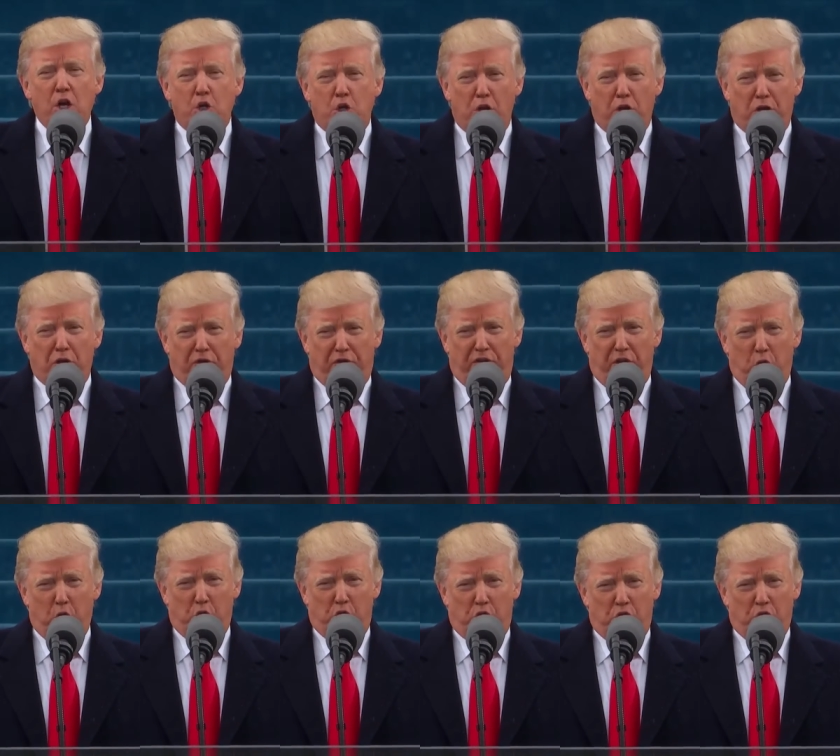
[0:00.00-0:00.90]
to the
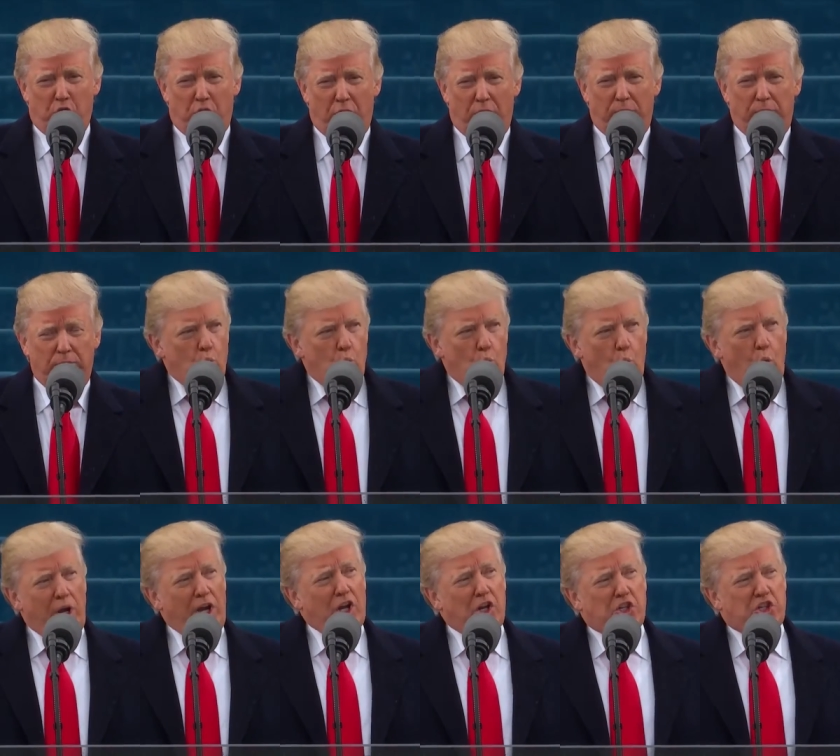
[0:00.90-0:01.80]
future
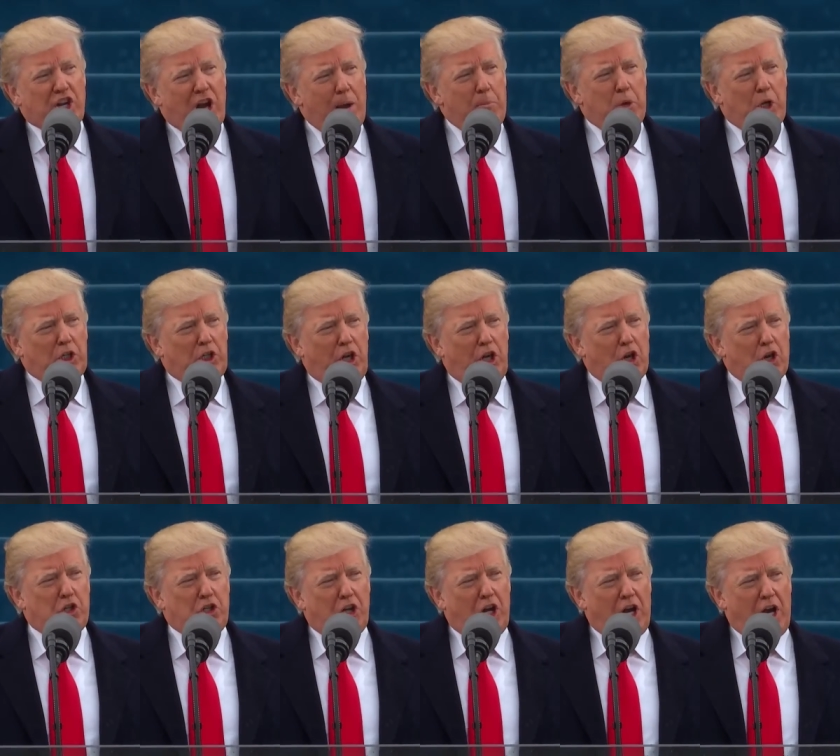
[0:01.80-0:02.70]
we assembled
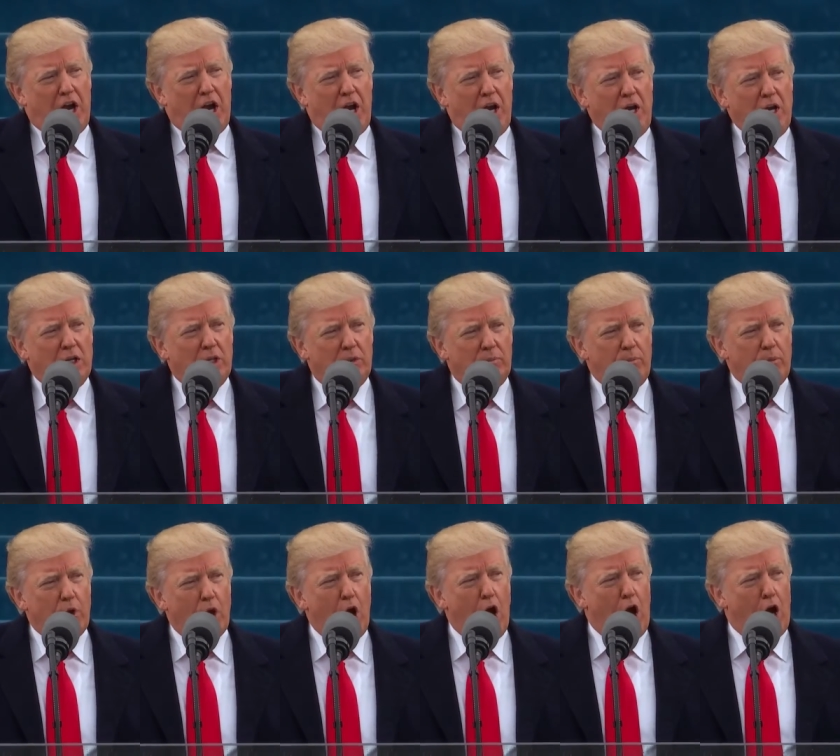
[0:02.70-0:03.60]
here today
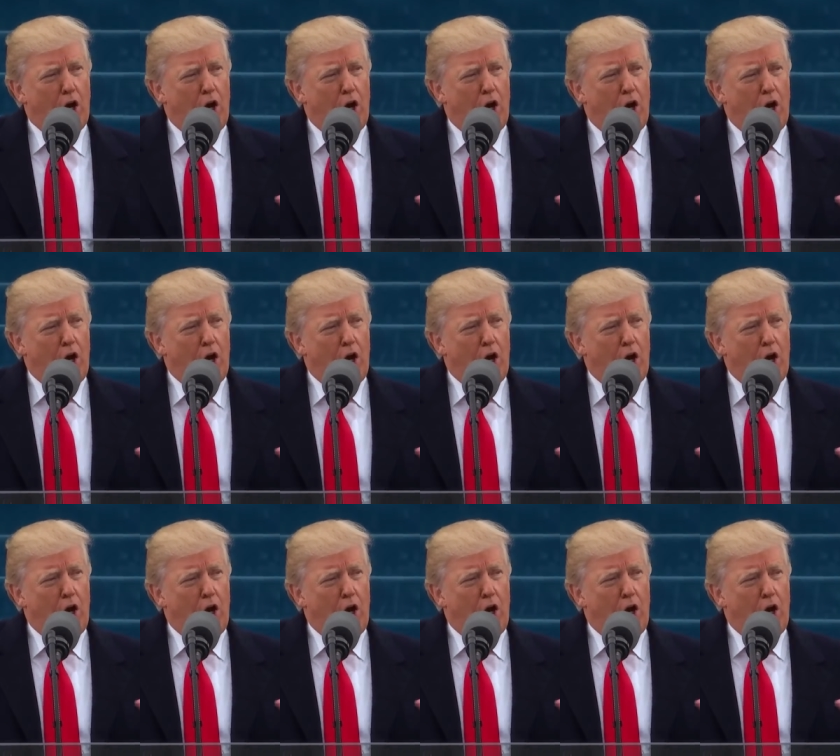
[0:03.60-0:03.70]
are